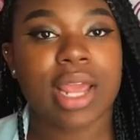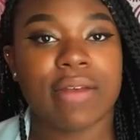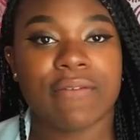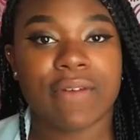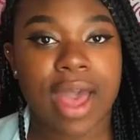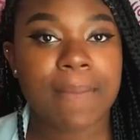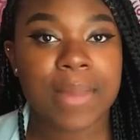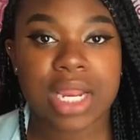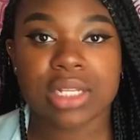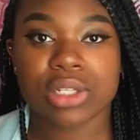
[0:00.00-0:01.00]
5
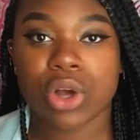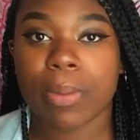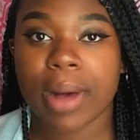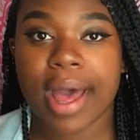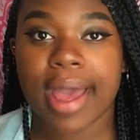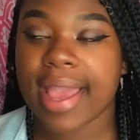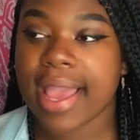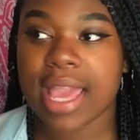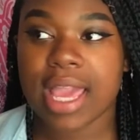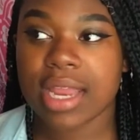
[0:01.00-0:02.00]
minutes go by
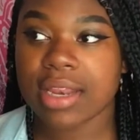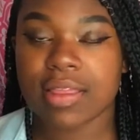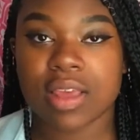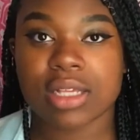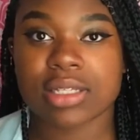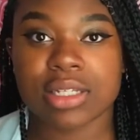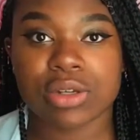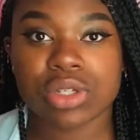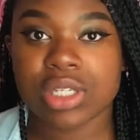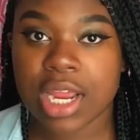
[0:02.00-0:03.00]
and the thing is
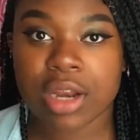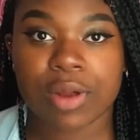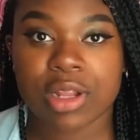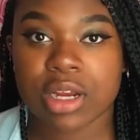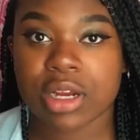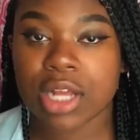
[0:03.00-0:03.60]
still standing right there,